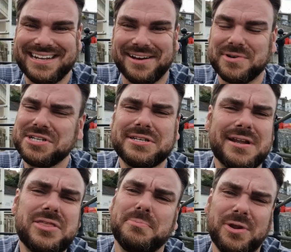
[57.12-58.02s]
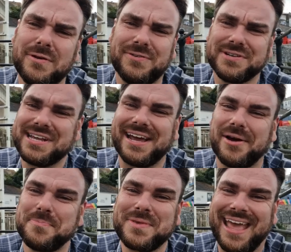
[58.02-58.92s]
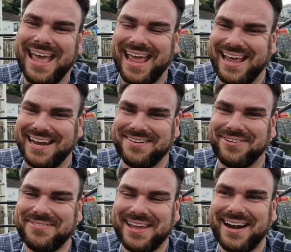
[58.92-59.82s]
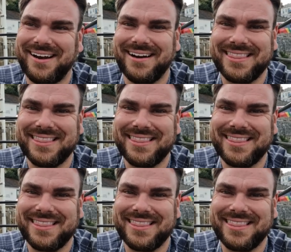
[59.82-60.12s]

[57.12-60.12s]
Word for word: uh, which is another beautiful town. And from there,